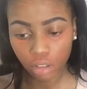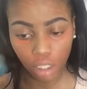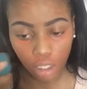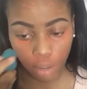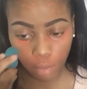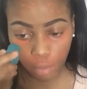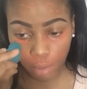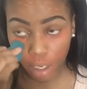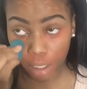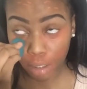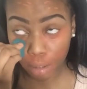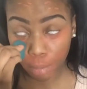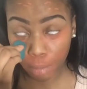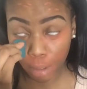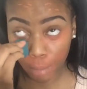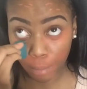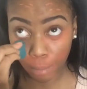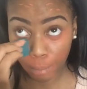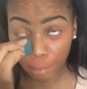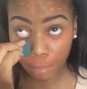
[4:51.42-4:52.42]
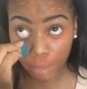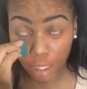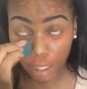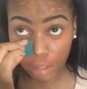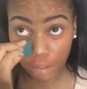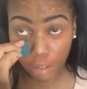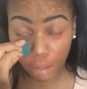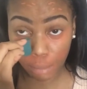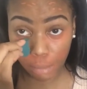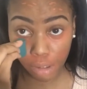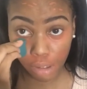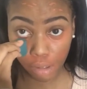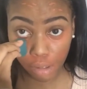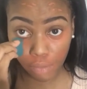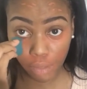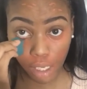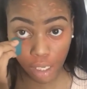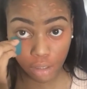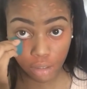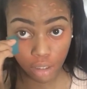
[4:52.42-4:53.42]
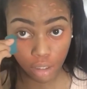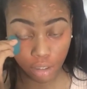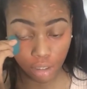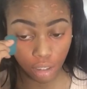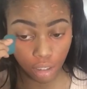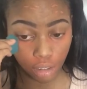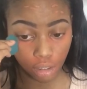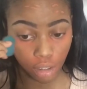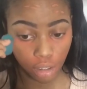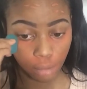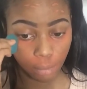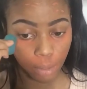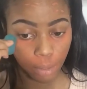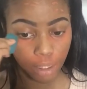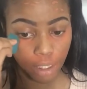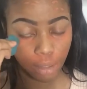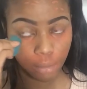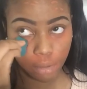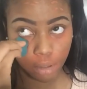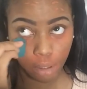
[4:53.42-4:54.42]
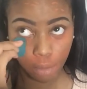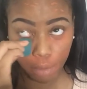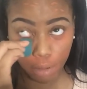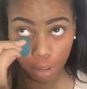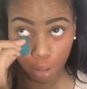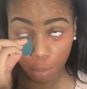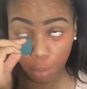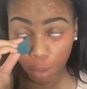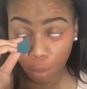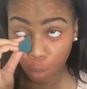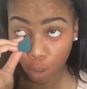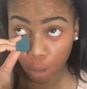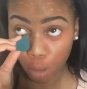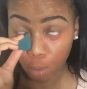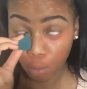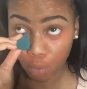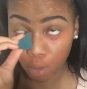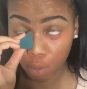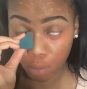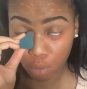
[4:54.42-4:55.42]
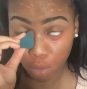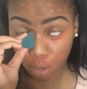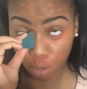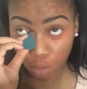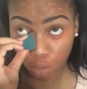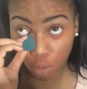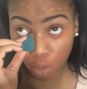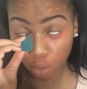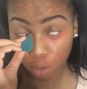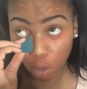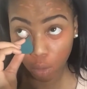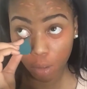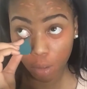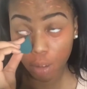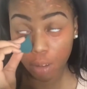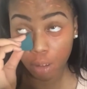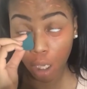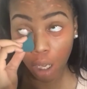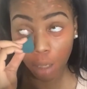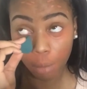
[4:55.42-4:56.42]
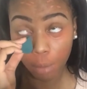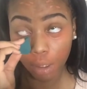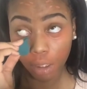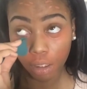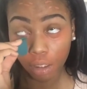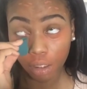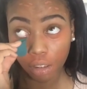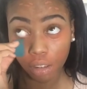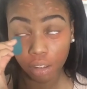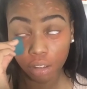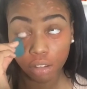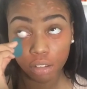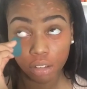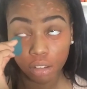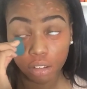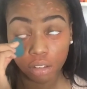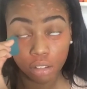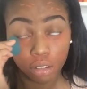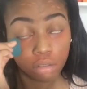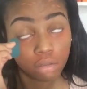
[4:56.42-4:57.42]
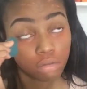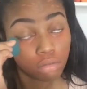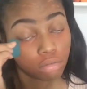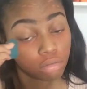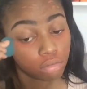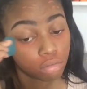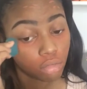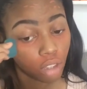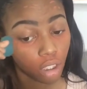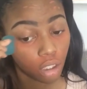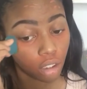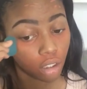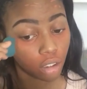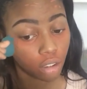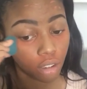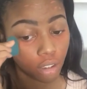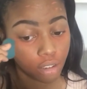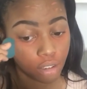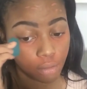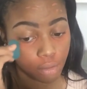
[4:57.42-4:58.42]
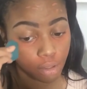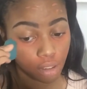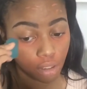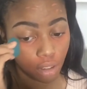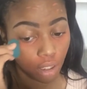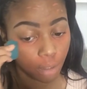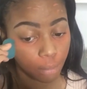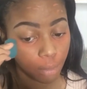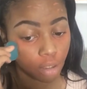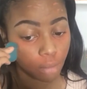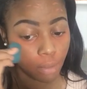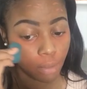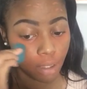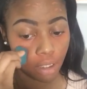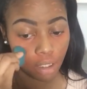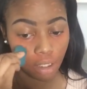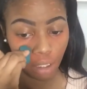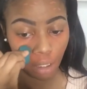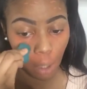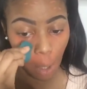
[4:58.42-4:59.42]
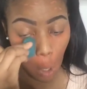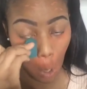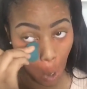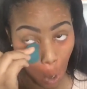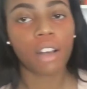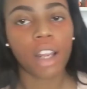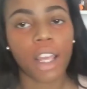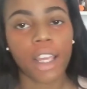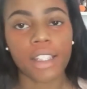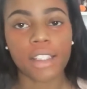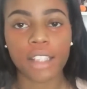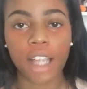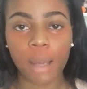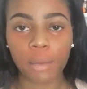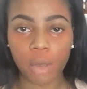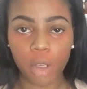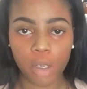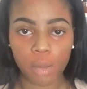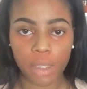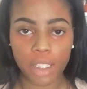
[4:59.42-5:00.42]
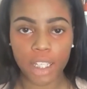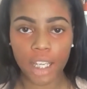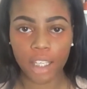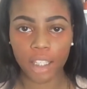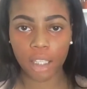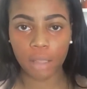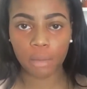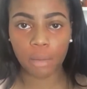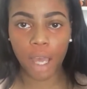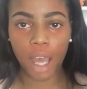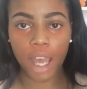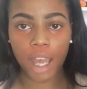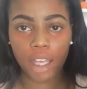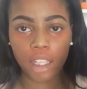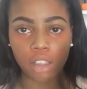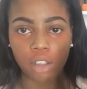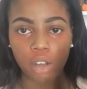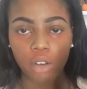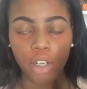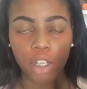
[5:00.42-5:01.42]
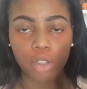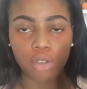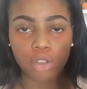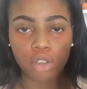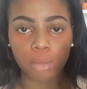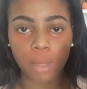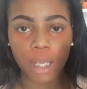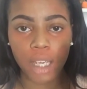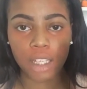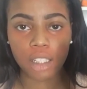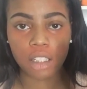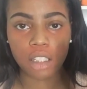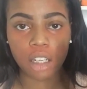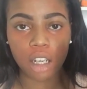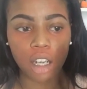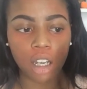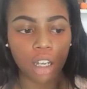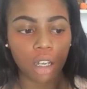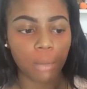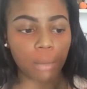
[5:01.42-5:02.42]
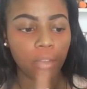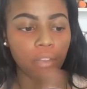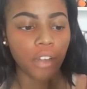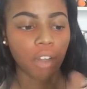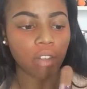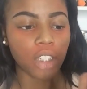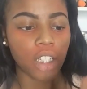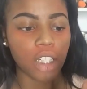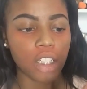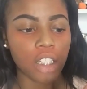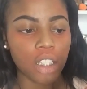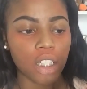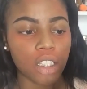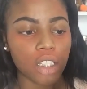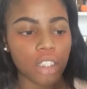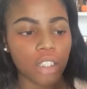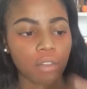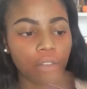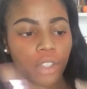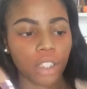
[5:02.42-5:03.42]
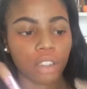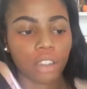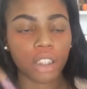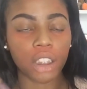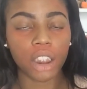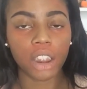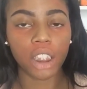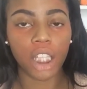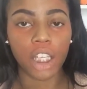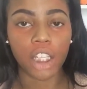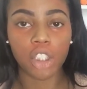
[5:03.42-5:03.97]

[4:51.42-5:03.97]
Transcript: like, why did my dad let me leave the house like that? Like, my dad was always home in the morning before I went to school, so he saw me and he just, I don't know, I guess he was just letting me do my thing. So next, I'm going to be taking my L'Oreal True Match foundation. This is a very,